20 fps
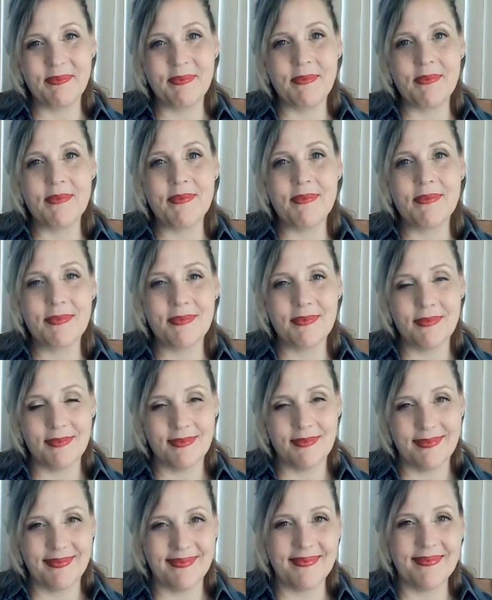
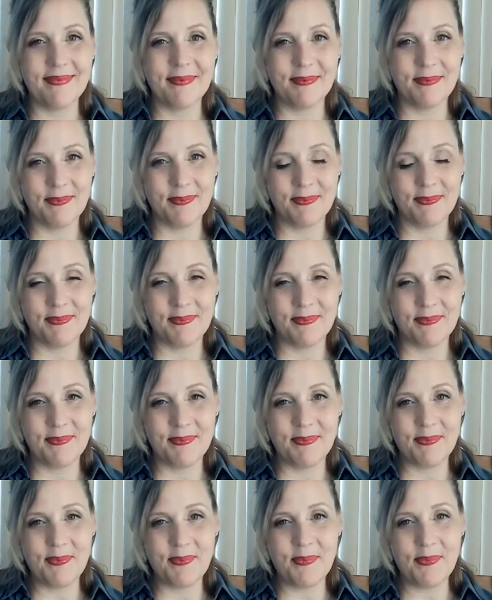
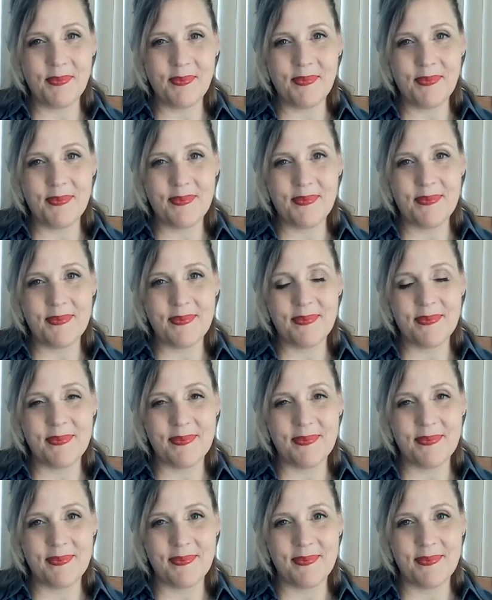
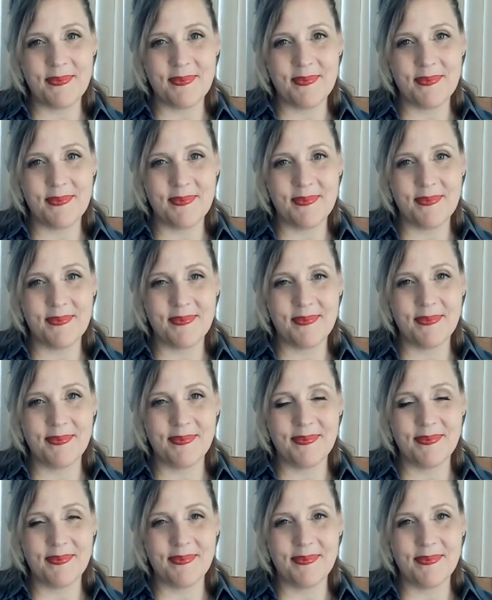
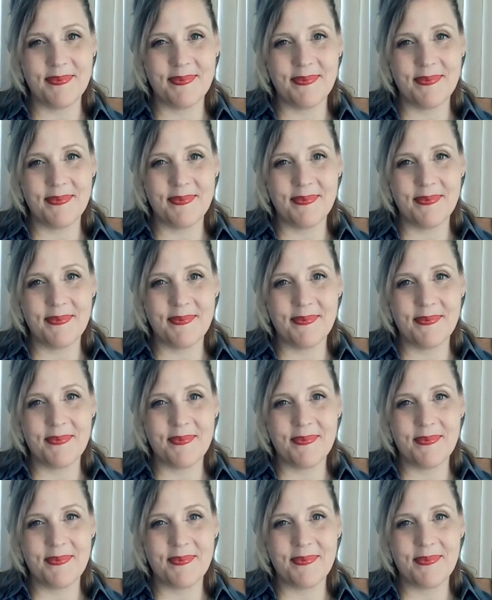
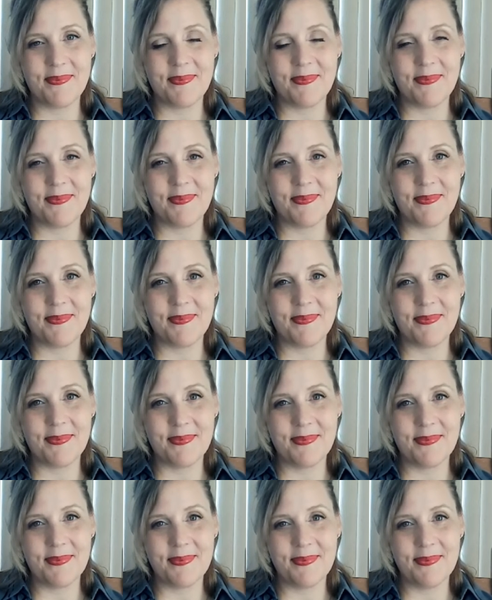
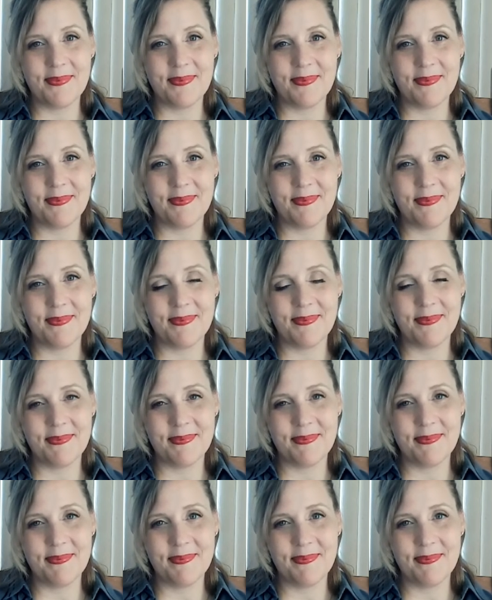
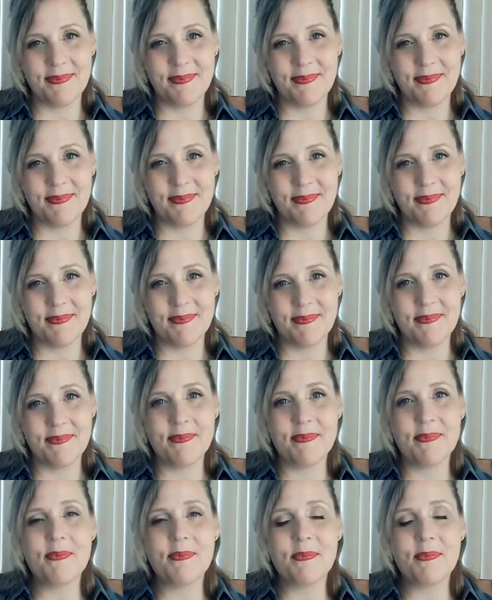The person shown says nothing.